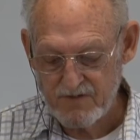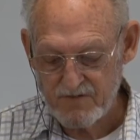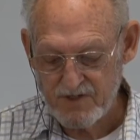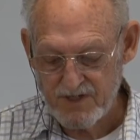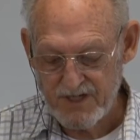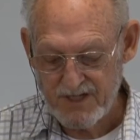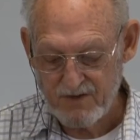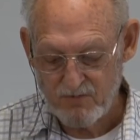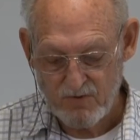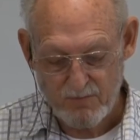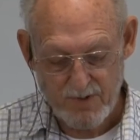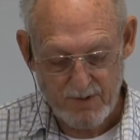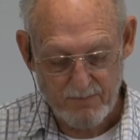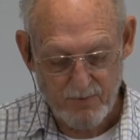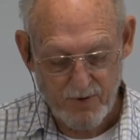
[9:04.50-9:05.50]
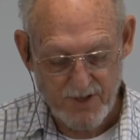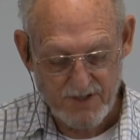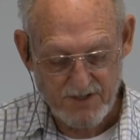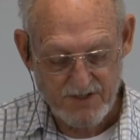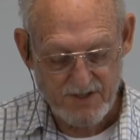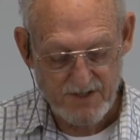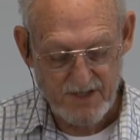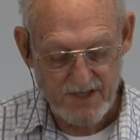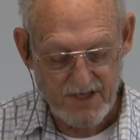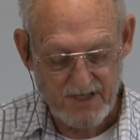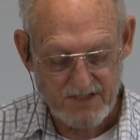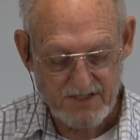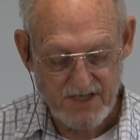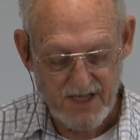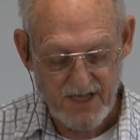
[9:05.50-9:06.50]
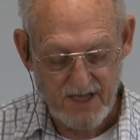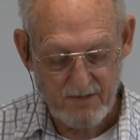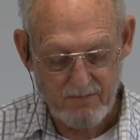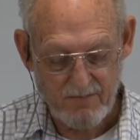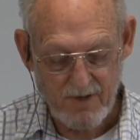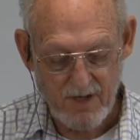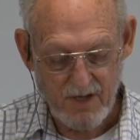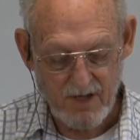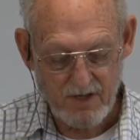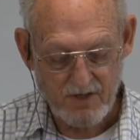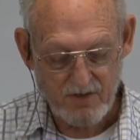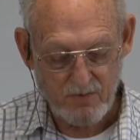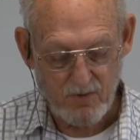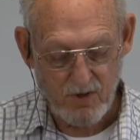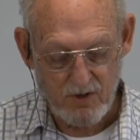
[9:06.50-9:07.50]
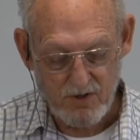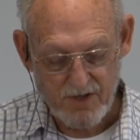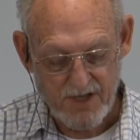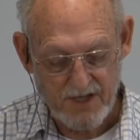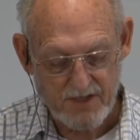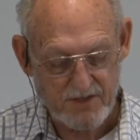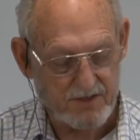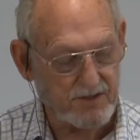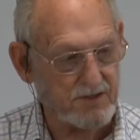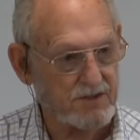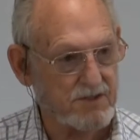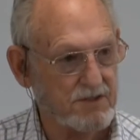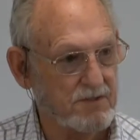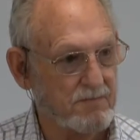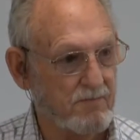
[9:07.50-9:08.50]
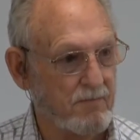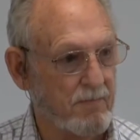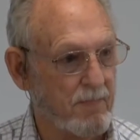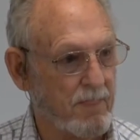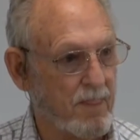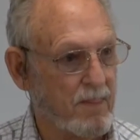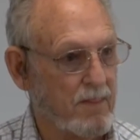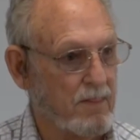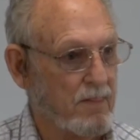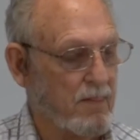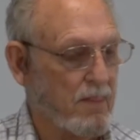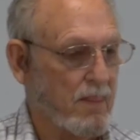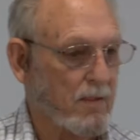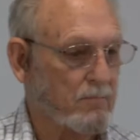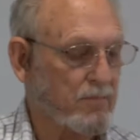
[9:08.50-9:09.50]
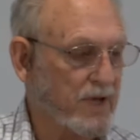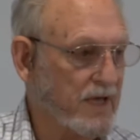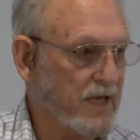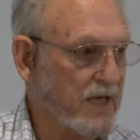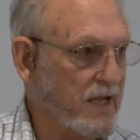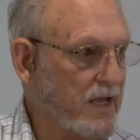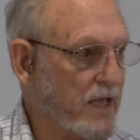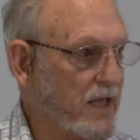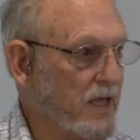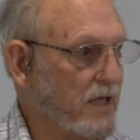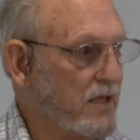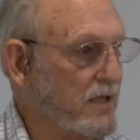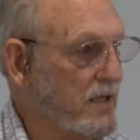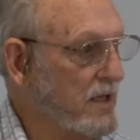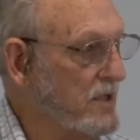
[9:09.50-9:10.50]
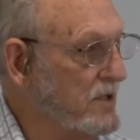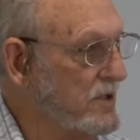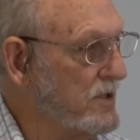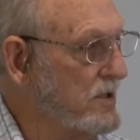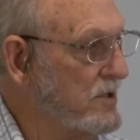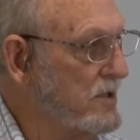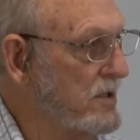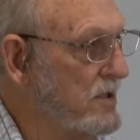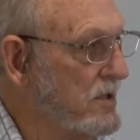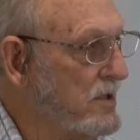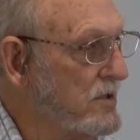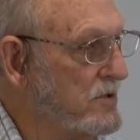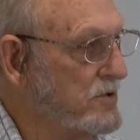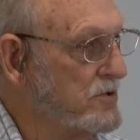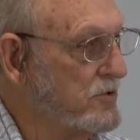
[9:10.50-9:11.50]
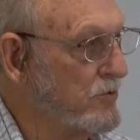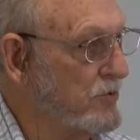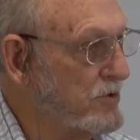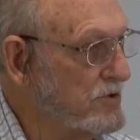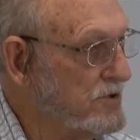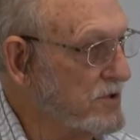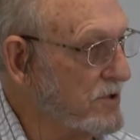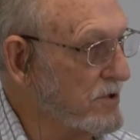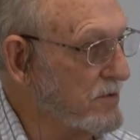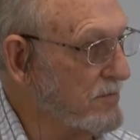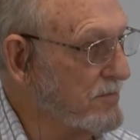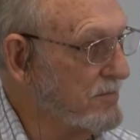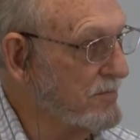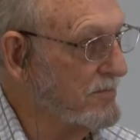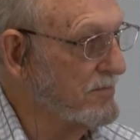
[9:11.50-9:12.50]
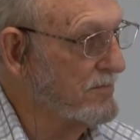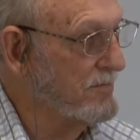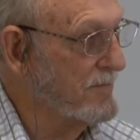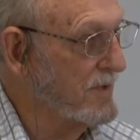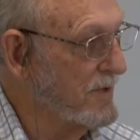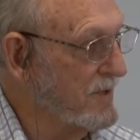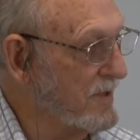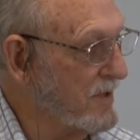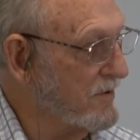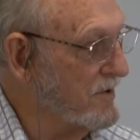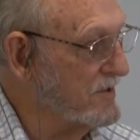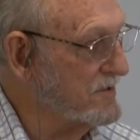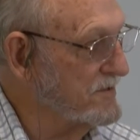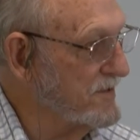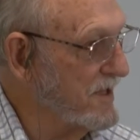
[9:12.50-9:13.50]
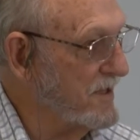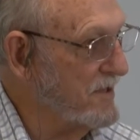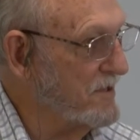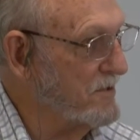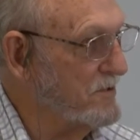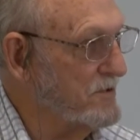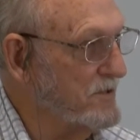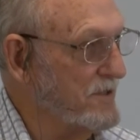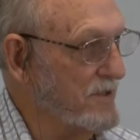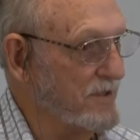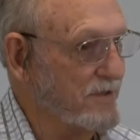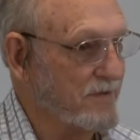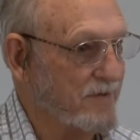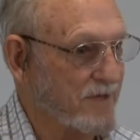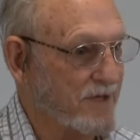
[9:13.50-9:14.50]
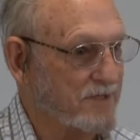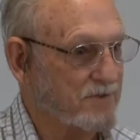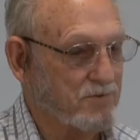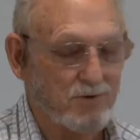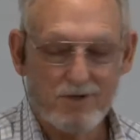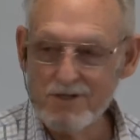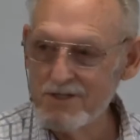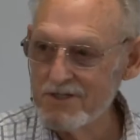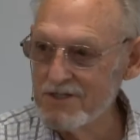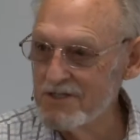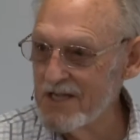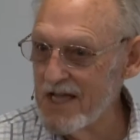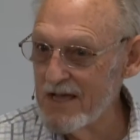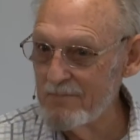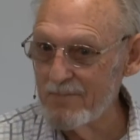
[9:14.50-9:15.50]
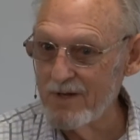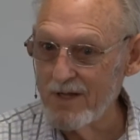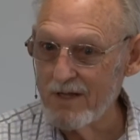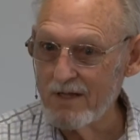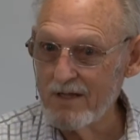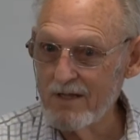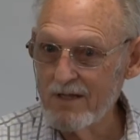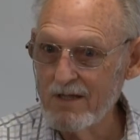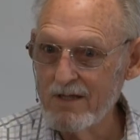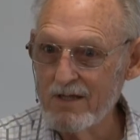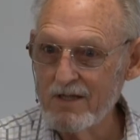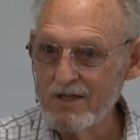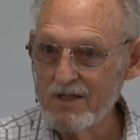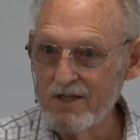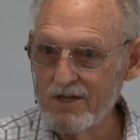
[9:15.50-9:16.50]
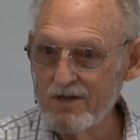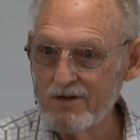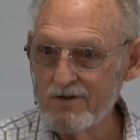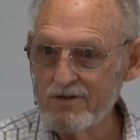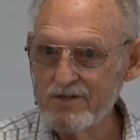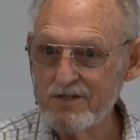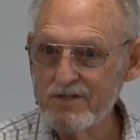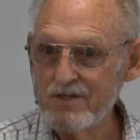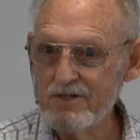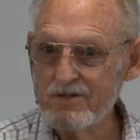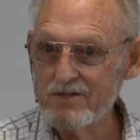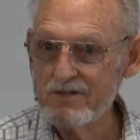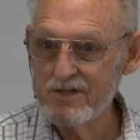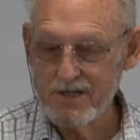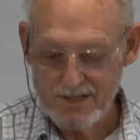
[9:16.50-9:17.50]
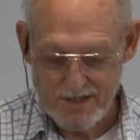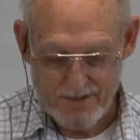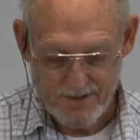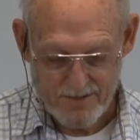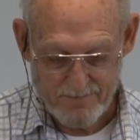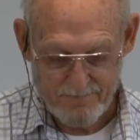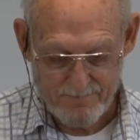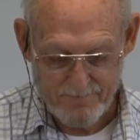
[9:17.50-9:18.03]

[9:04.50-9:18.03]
of sin will be preached in his name to all nations, beginning in Jerusalem. Now, is that interesting? That's where this is happening, years and years later.